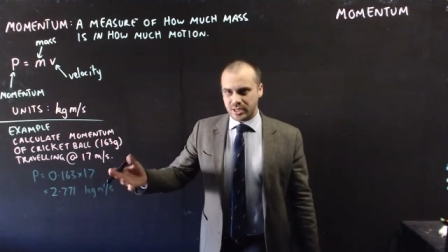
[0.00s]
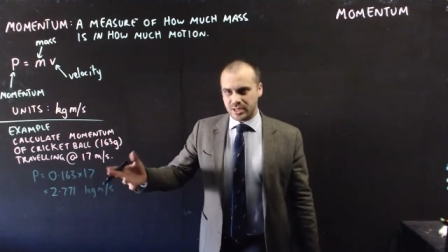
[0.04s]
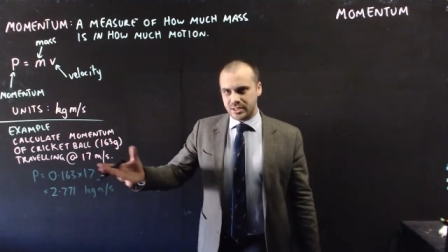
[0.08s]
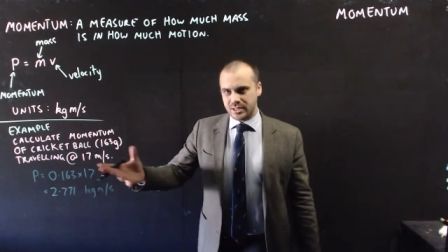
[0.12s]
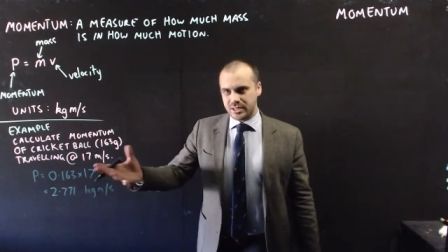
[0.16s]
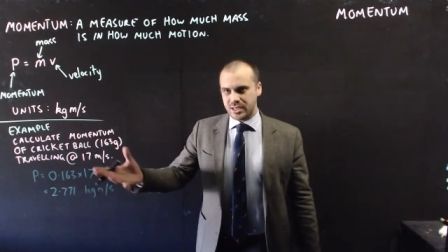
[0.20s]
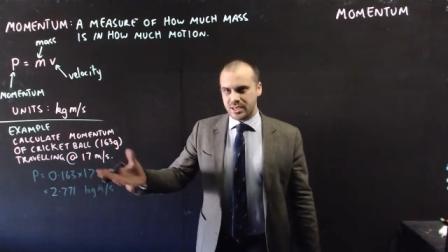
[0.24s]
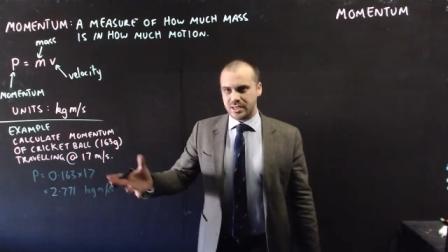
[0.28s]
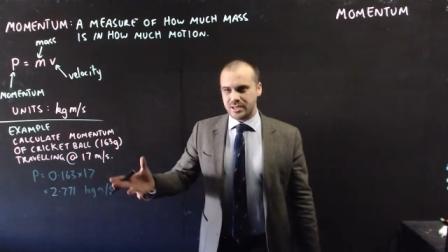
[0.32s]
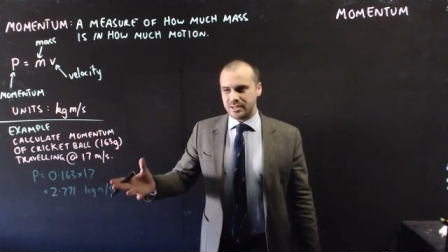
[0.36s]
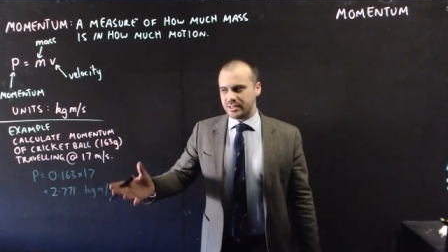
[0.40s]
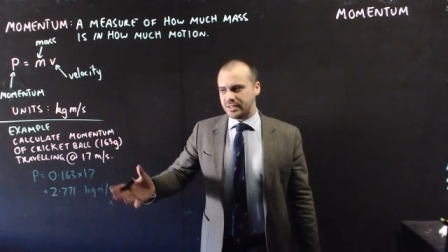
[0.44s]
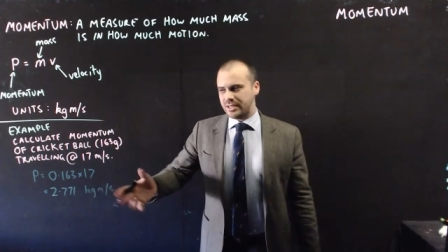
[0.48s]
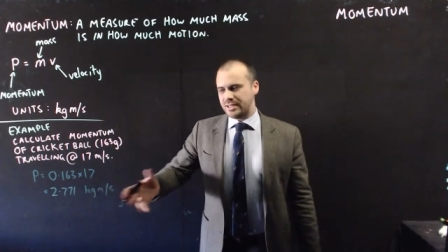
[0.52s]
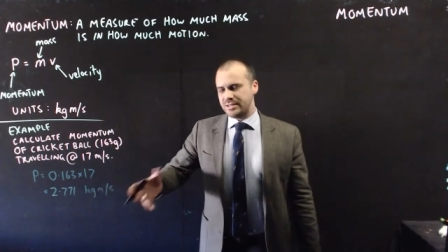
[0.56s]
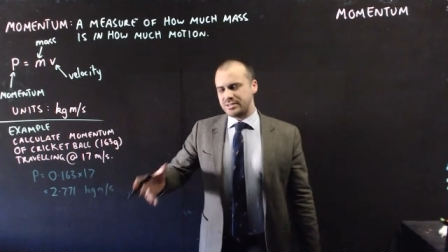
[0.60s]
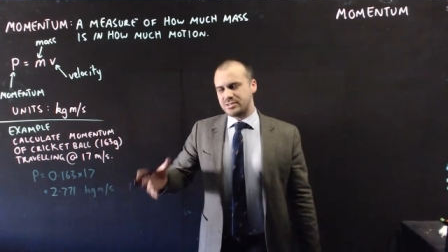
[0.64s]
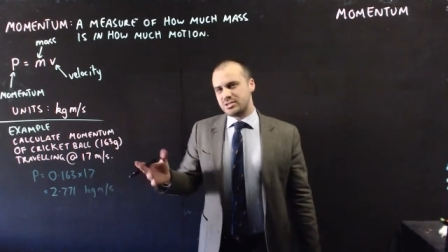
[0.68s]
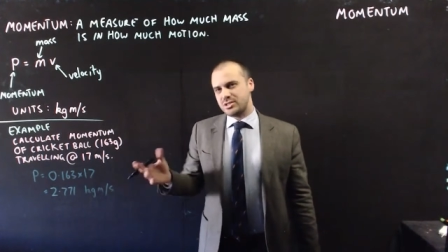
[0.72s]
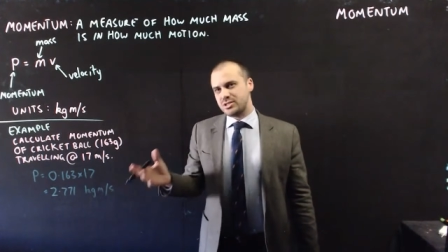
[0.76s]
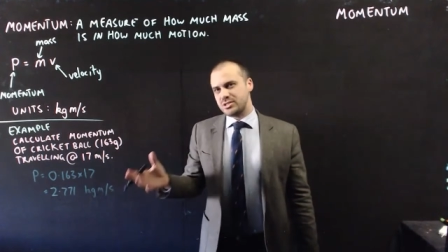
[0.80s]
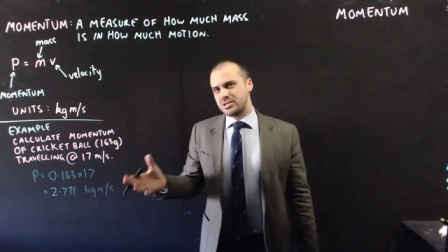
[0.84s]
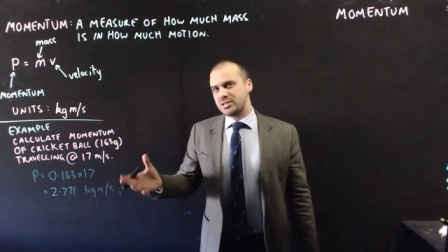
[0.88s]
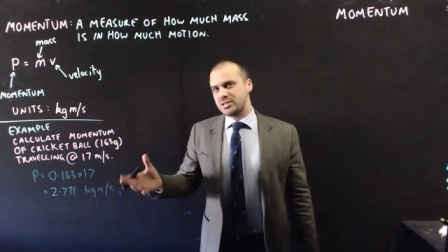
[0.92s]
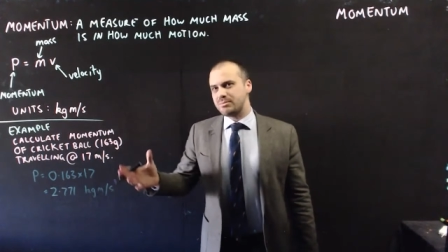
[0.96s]
Again,
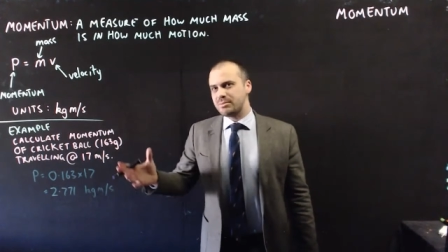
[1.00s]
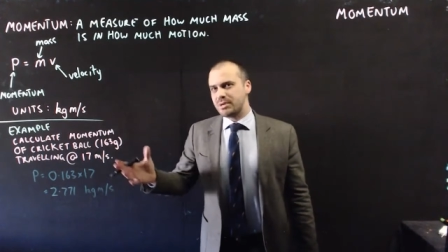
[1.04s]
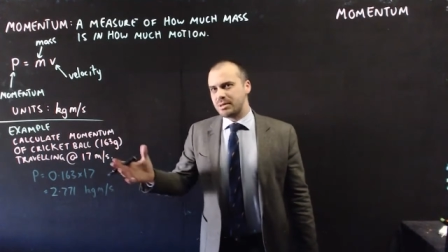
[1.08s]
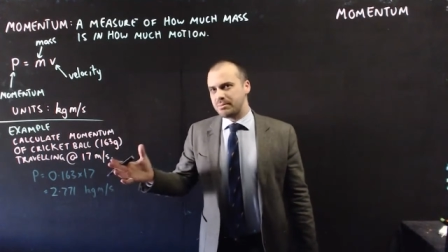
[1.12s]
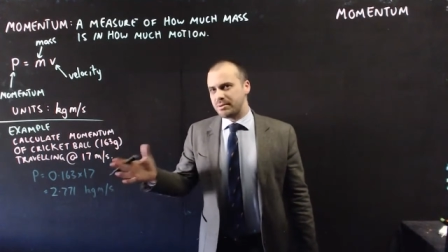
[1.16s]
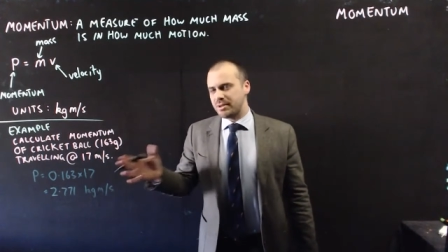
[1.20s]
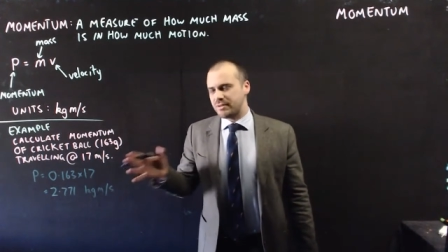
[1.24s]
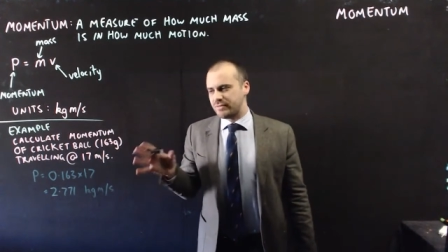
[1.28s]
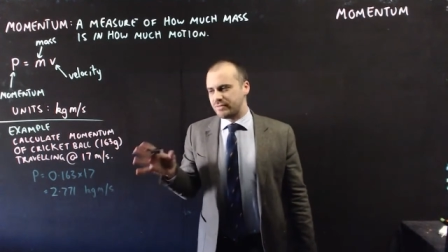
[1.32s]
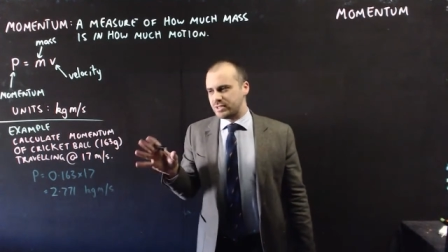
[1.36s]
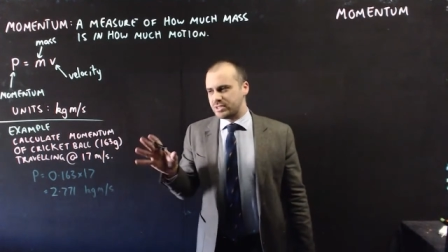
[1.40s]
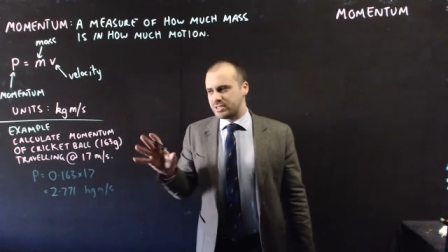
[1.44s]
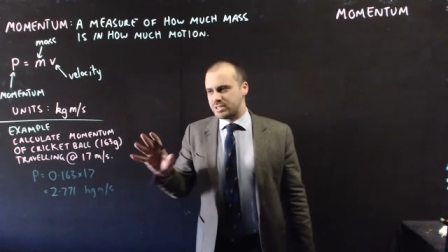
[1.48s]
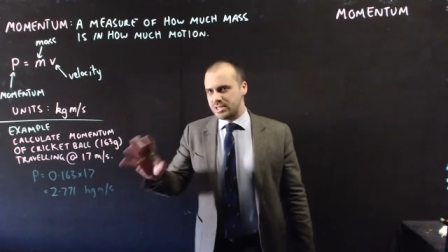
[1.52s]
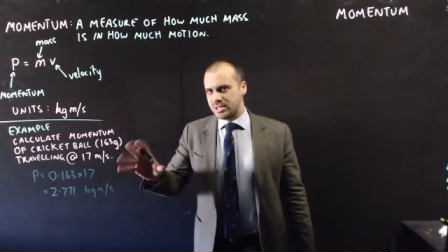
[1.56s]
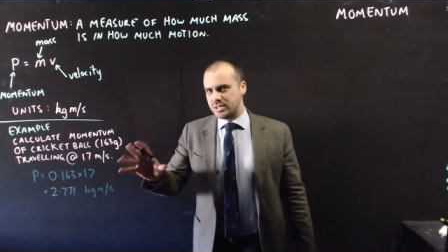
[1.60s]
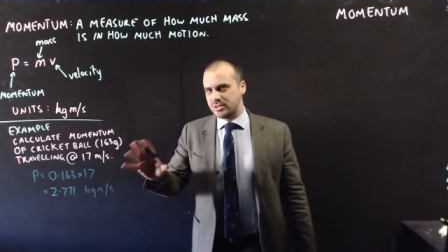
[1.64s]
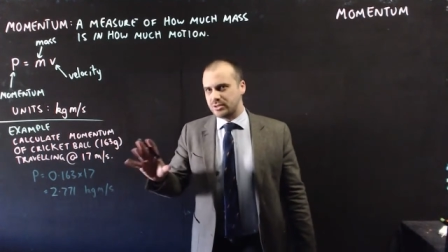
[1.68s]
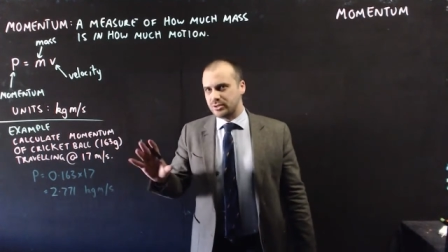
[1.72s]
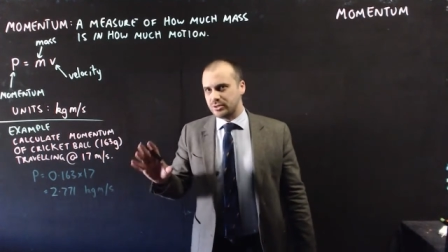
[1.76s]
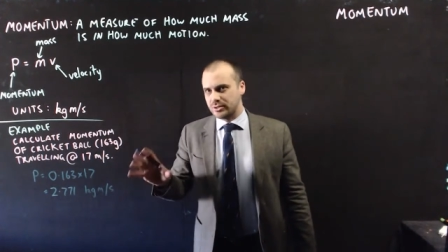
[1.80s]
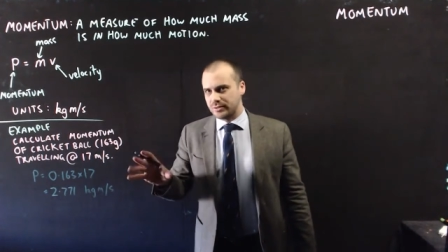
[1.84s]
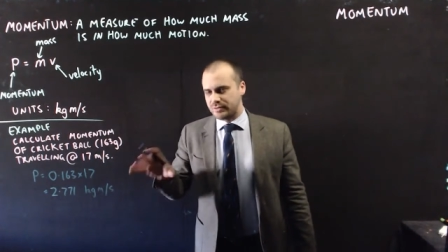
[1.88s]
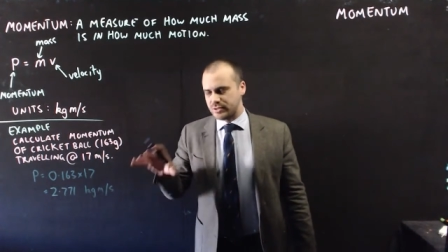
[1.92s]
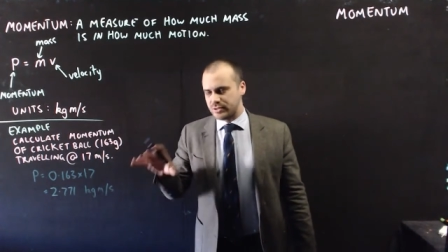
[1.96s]
it's just going to be a bit of a
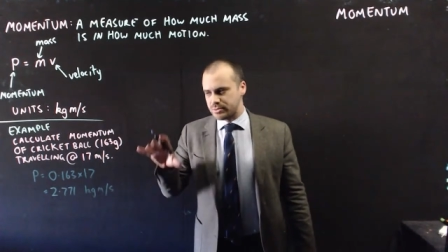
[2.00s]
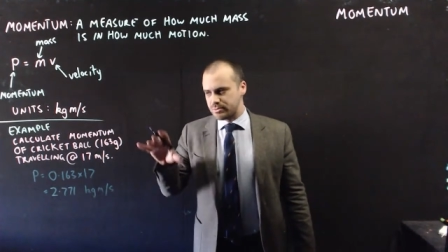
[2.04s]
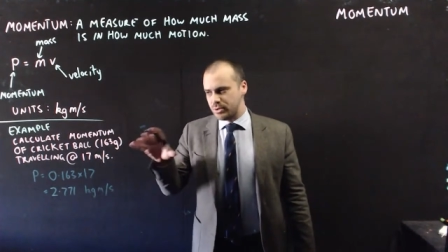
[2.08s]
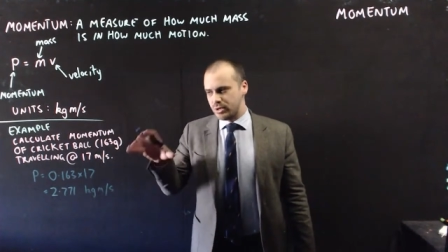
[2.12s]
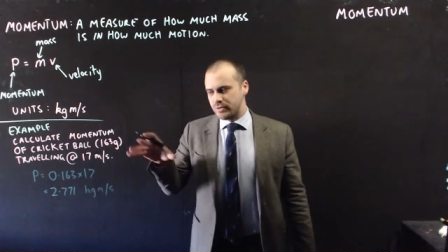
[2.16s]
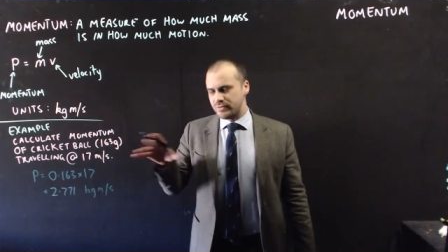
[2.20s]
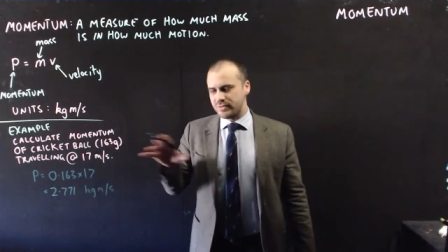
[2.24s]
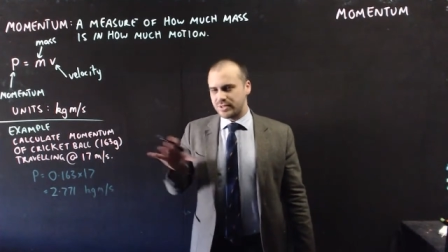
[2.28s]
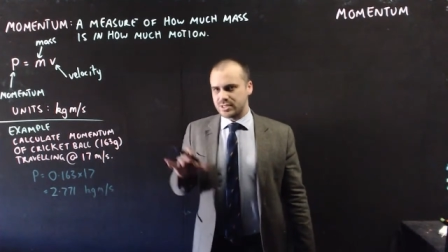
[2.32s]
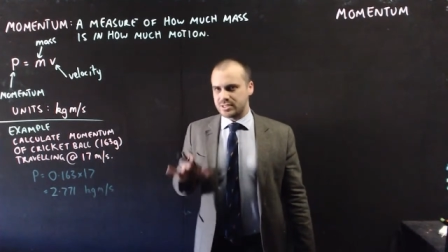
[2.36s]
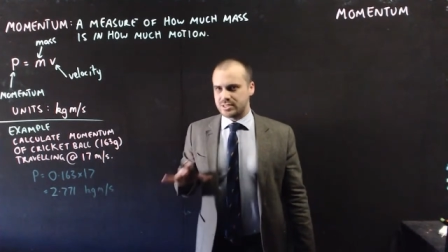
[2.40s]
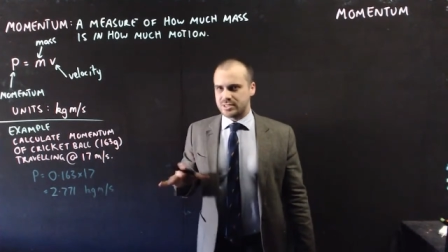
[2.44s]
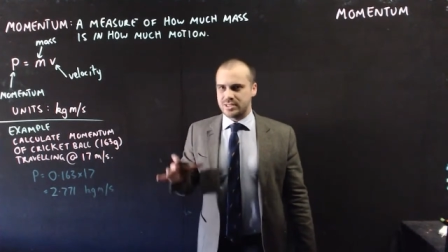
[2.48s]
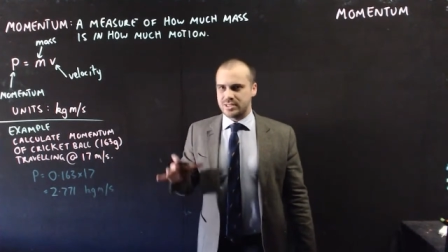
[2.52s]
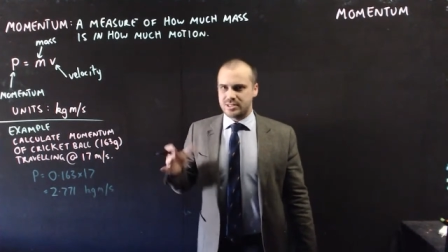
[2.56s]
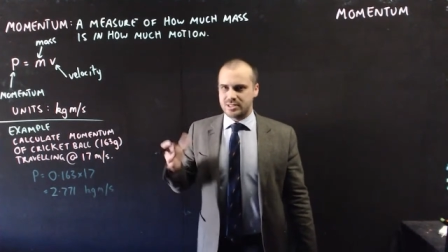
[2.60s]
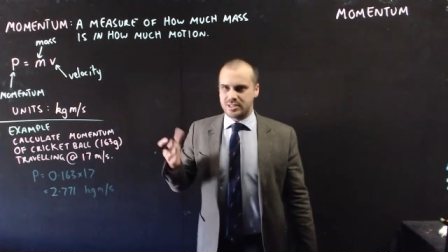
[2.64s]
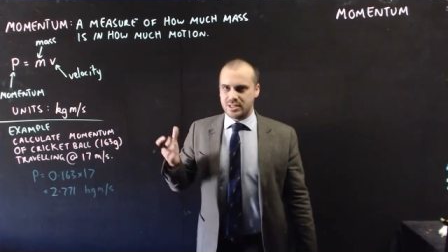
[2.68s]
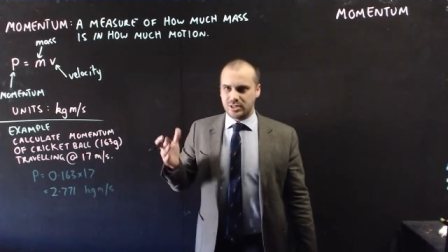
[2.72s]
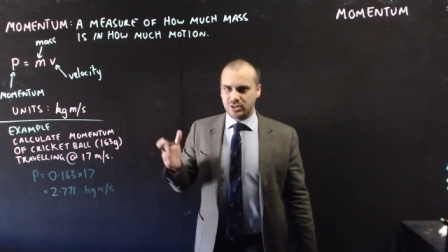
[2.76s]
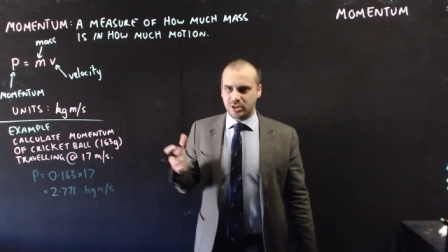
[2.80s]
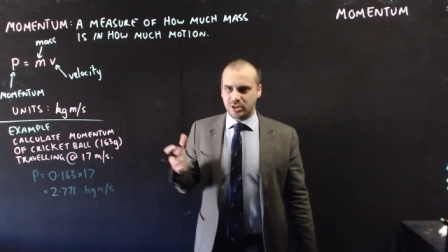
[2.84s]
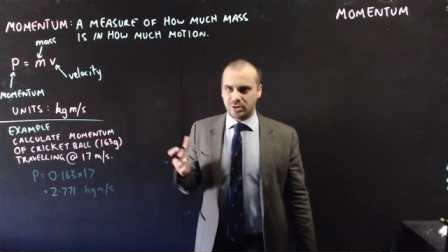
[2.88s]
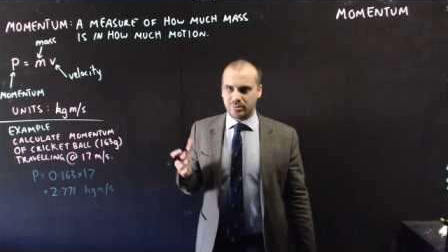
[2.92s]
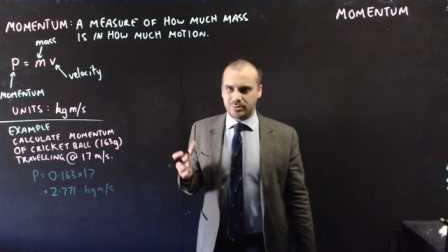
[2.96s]
tickle if it's moving at
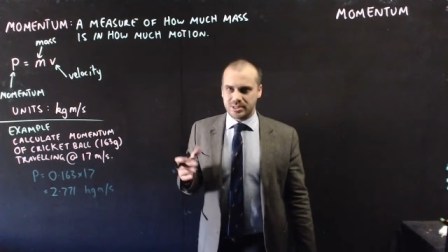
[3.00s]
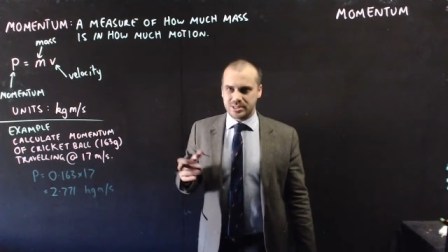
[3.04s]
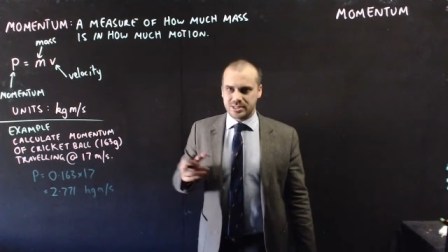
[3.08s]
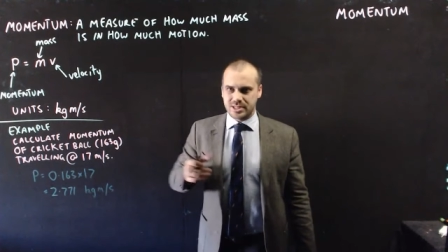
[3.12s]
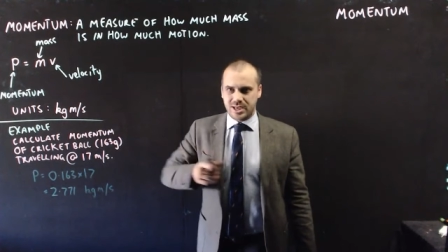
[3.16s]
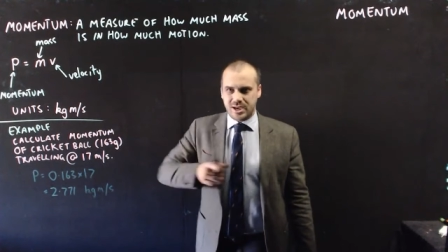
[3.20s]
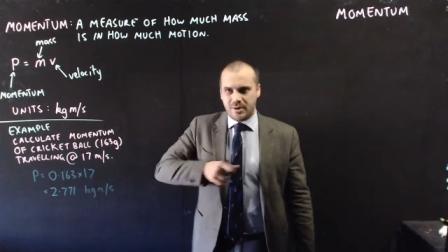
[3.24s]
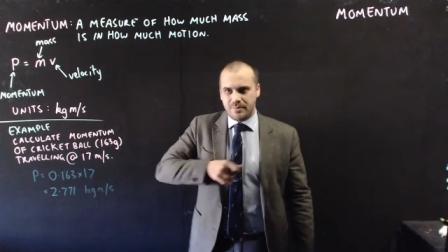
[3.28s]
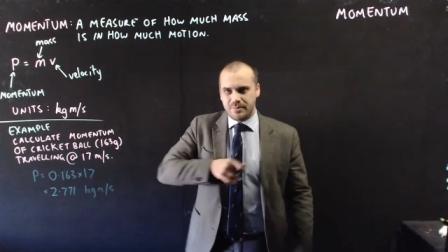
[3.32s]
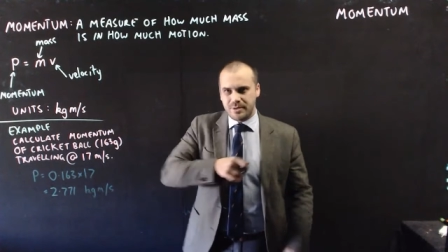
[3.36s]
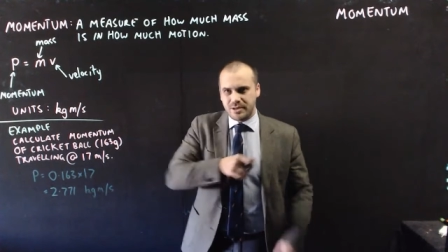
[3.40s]
60 kilometers an hour,